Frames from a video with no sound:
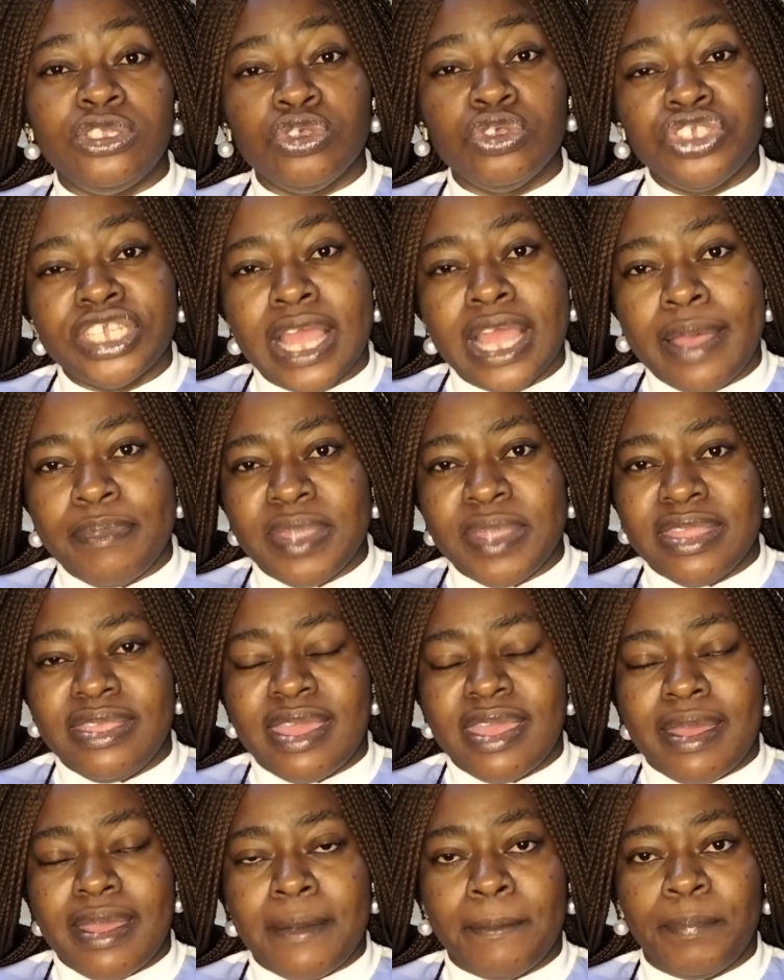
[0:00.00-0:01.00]
in social
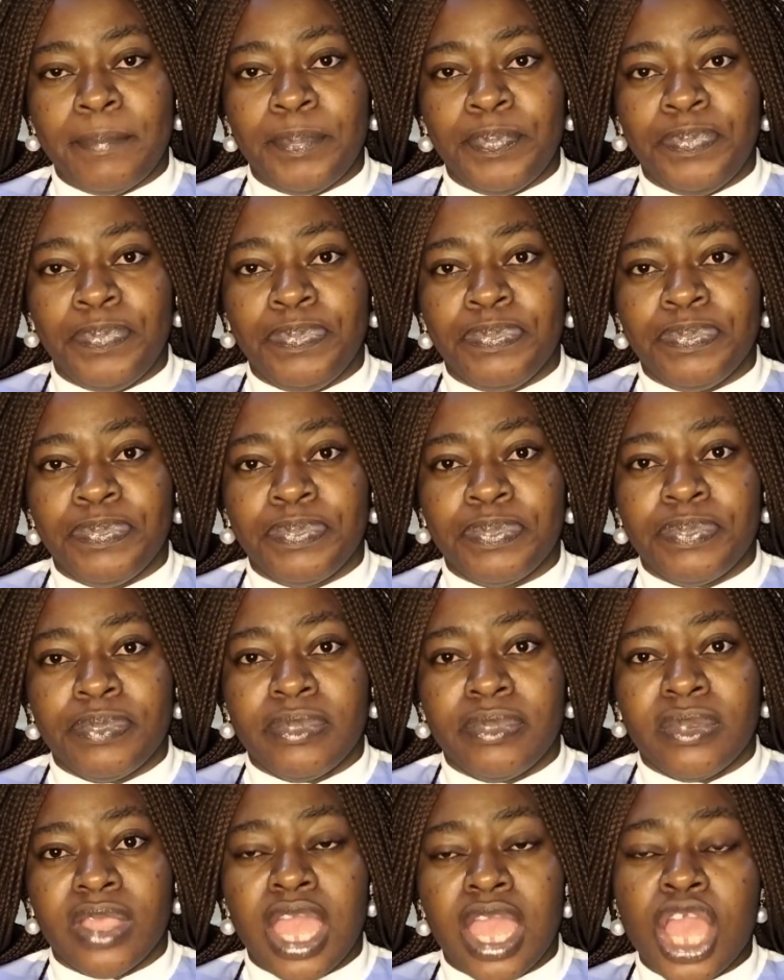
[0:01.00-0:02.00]
media.
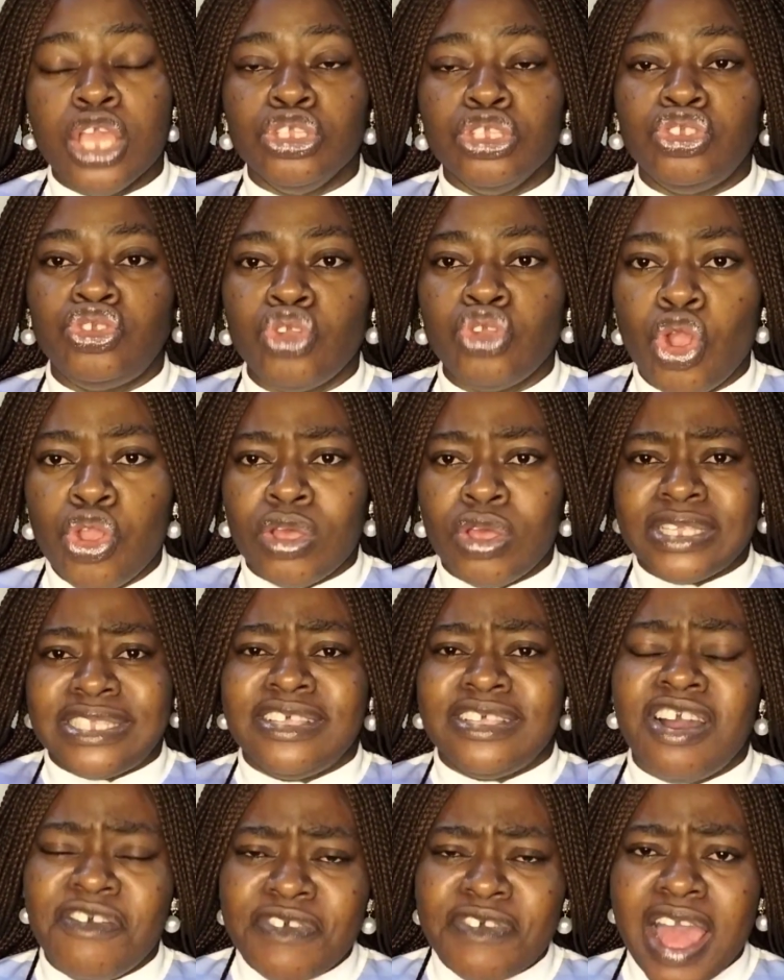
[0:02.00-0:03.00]
Show
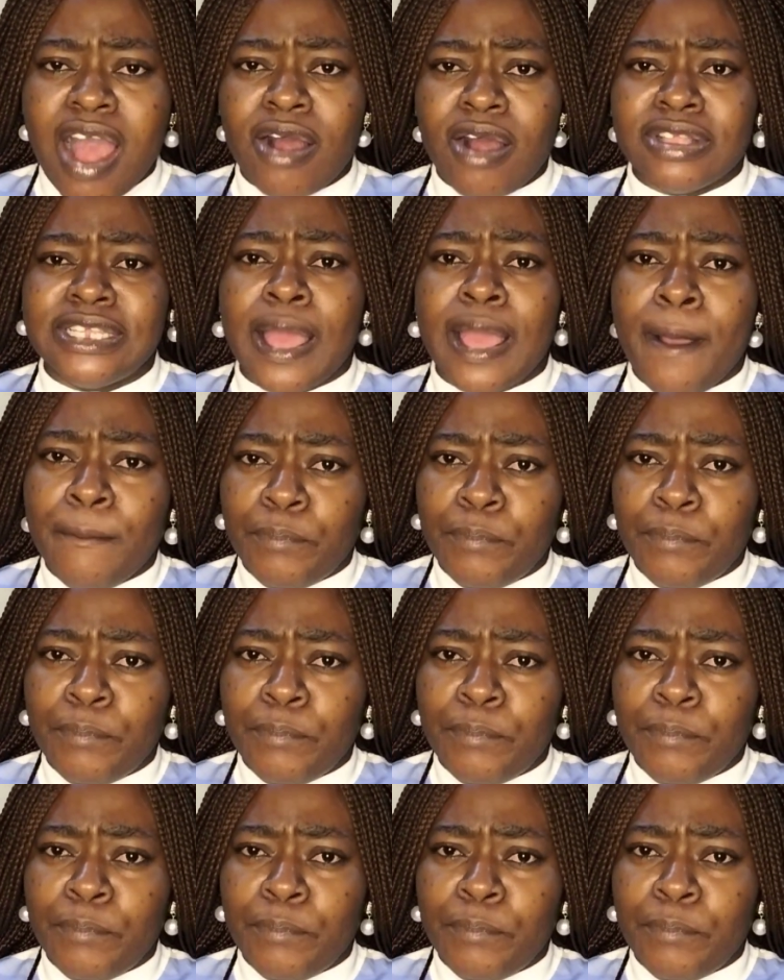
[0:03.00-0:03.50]
yourself out.